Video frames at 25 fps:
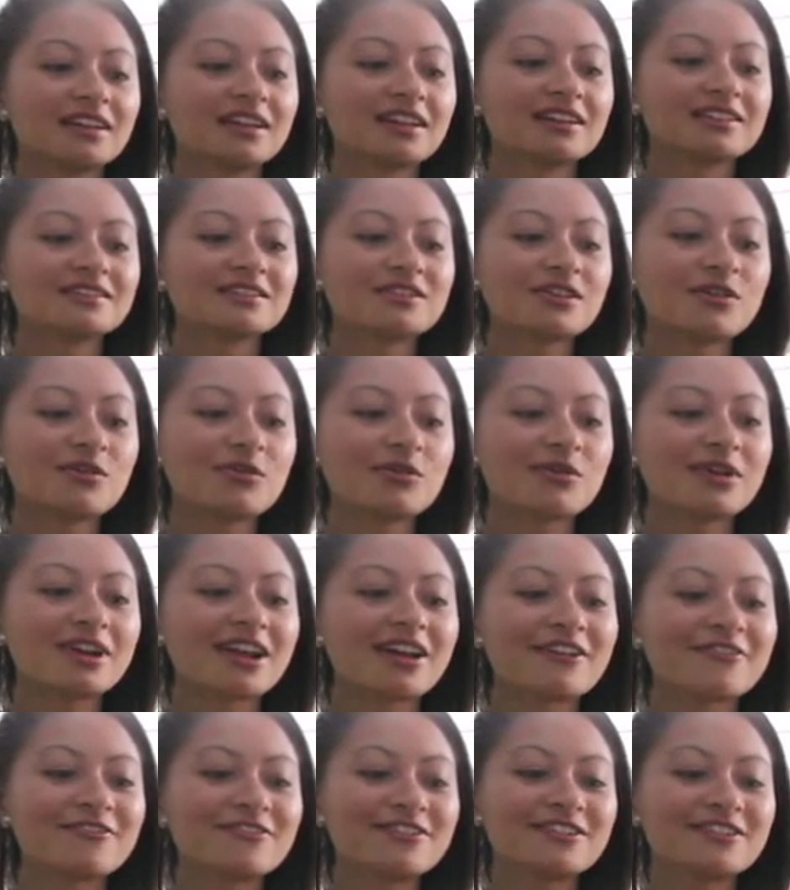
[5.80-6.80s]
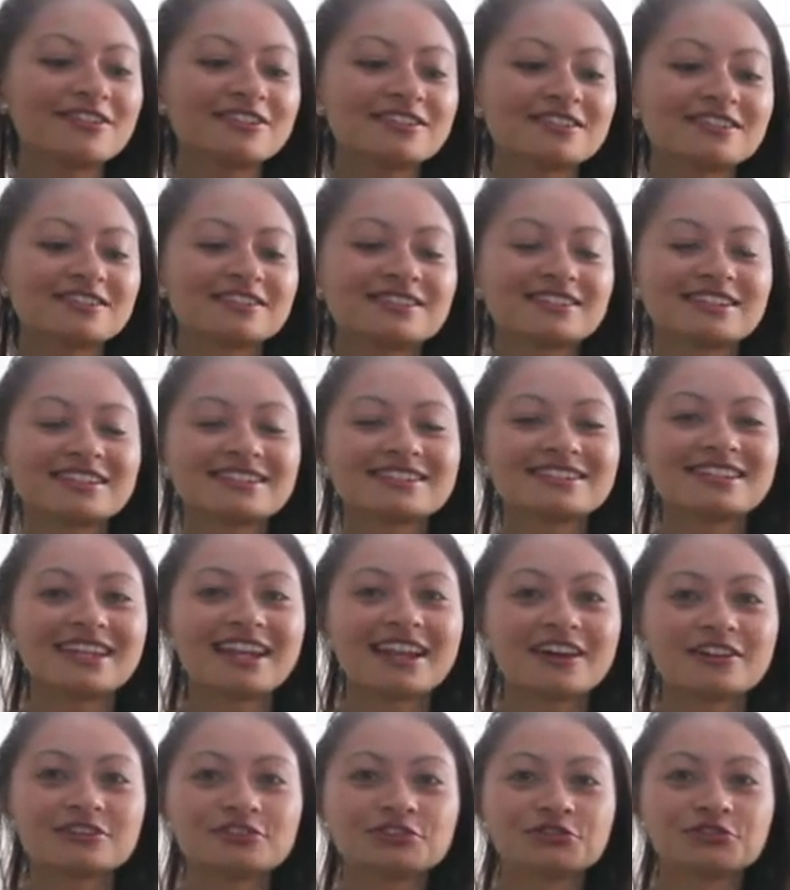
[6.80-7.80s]
So when I first set
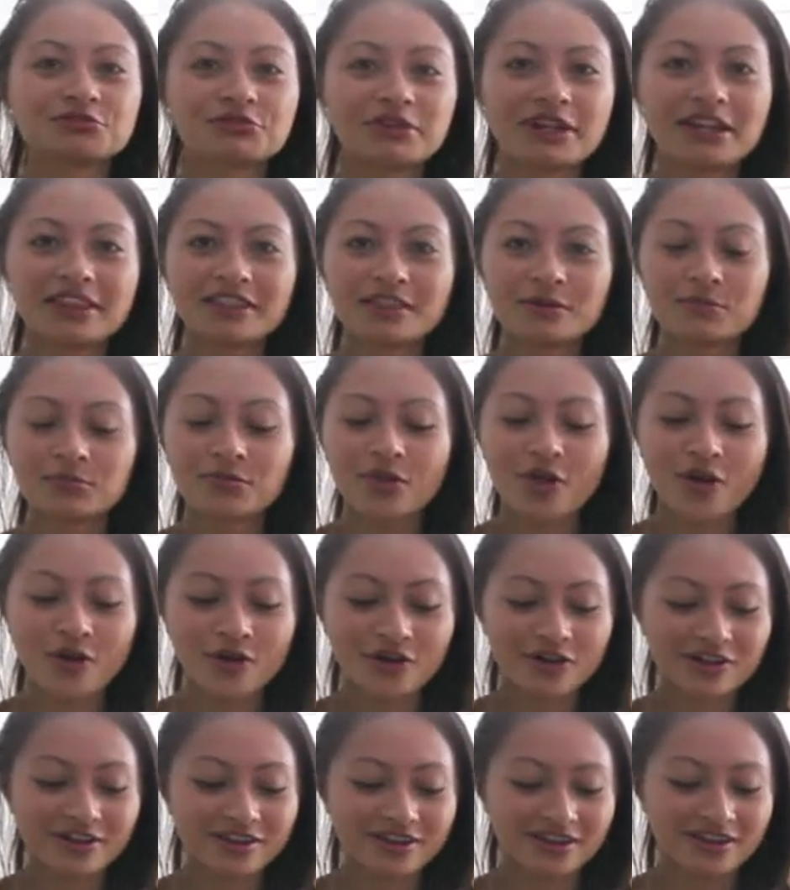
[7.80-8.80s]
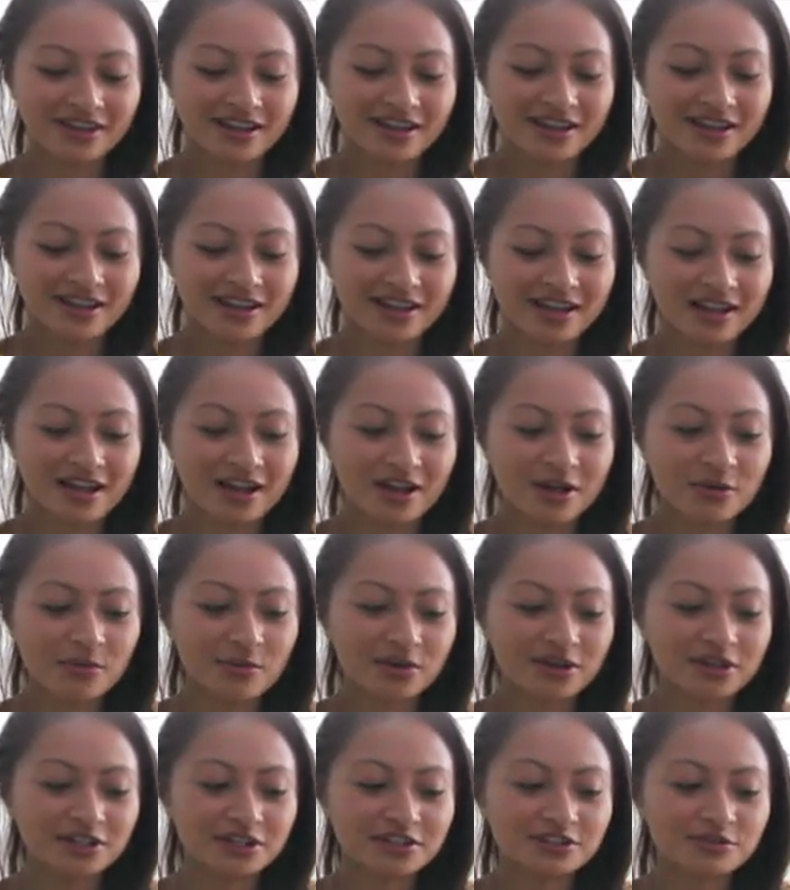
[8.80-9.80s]
out to write the blog, I
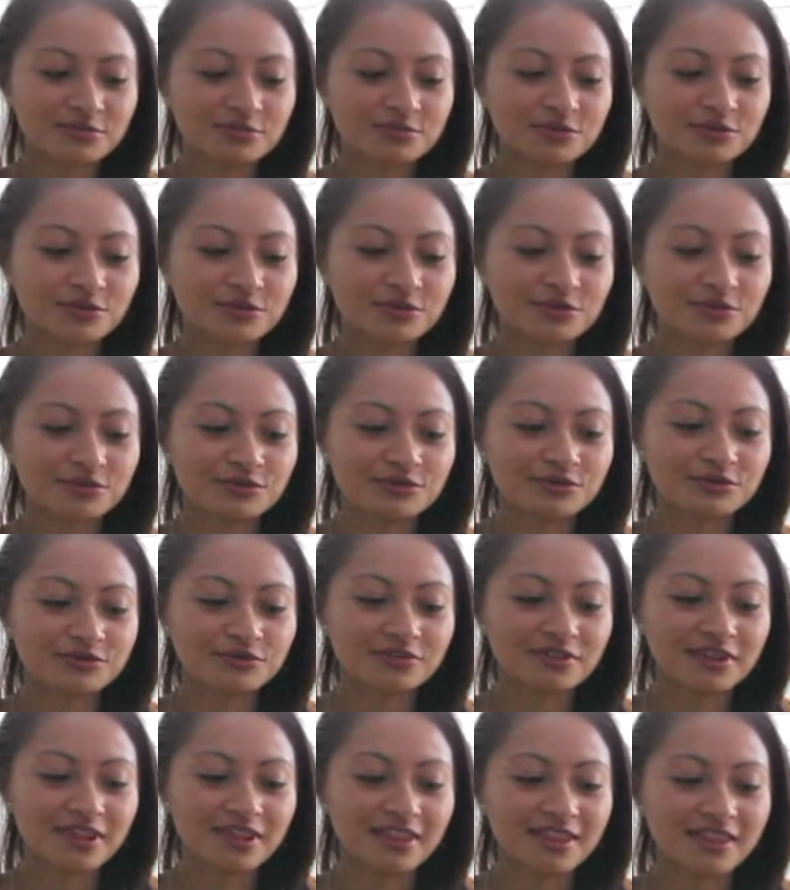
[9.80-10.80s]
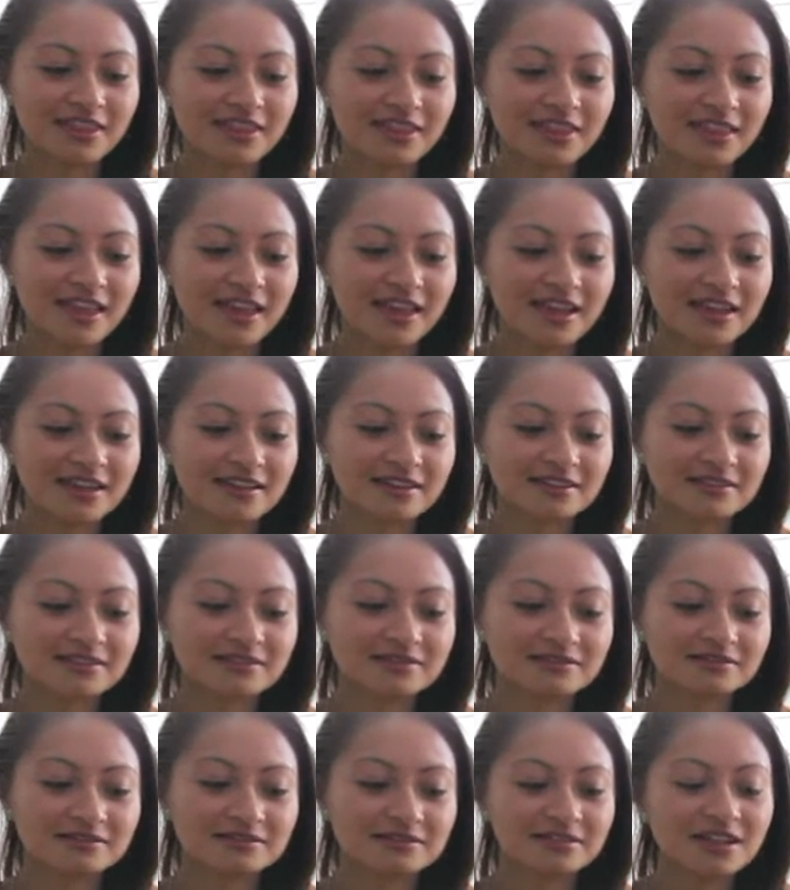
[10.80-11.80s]
wanted to prove that,
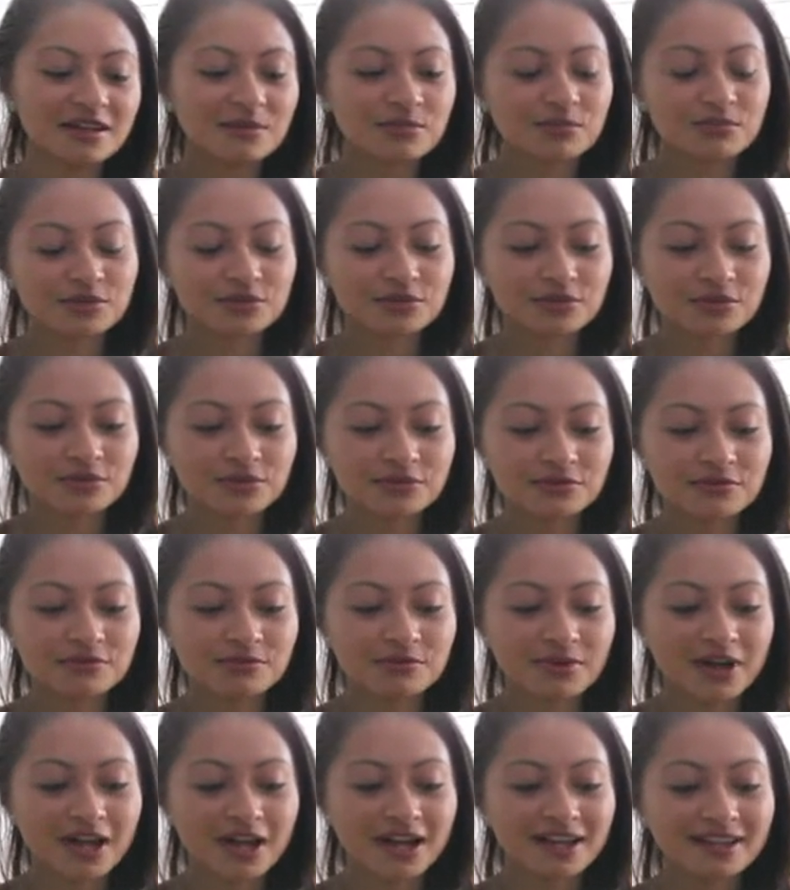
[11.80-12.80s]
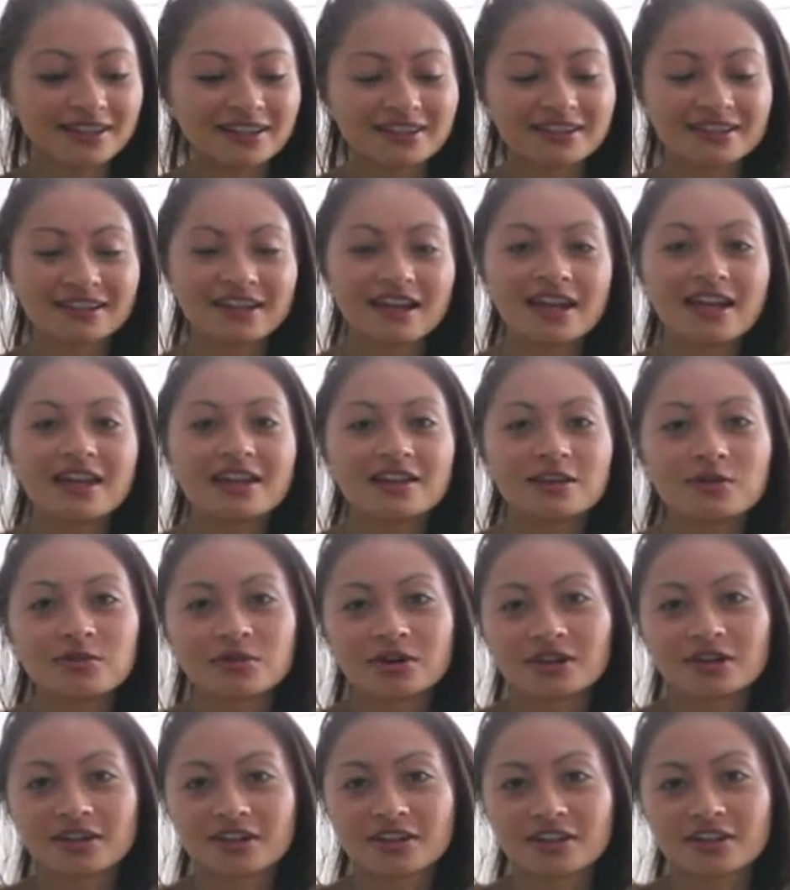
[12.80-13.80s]
not prove, but highlight that
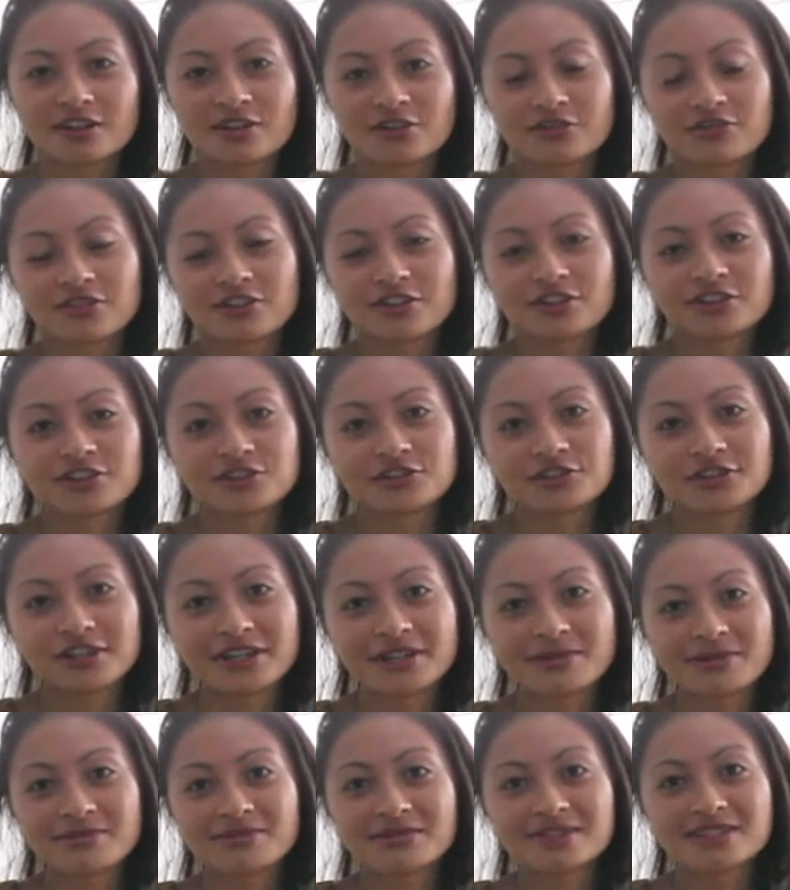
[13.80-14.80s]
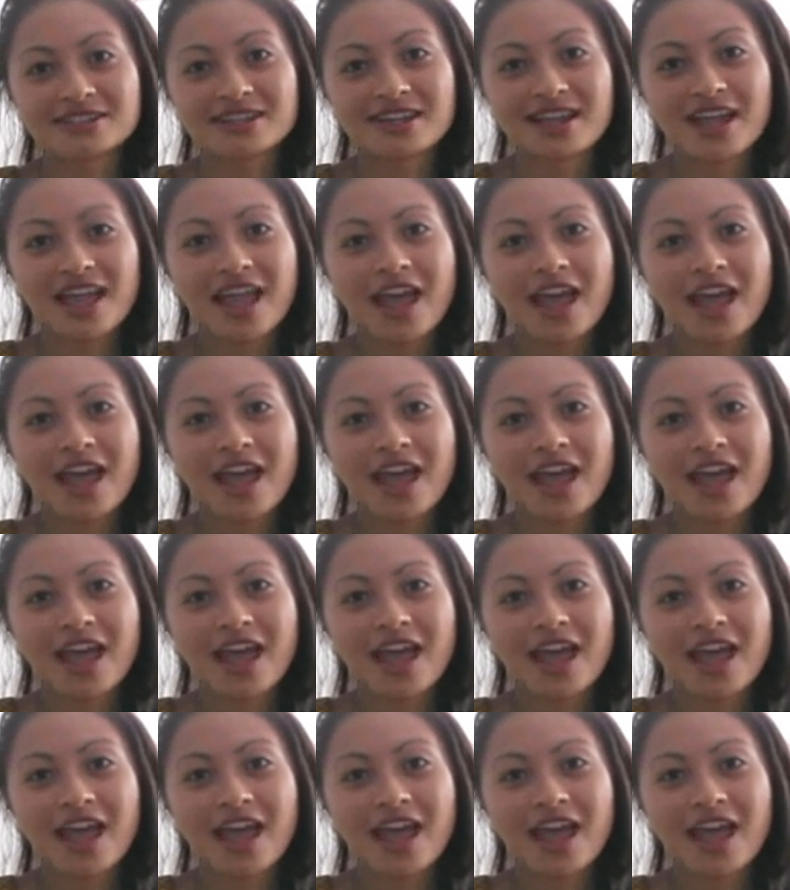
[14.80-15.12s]
anyone can go for their dreams.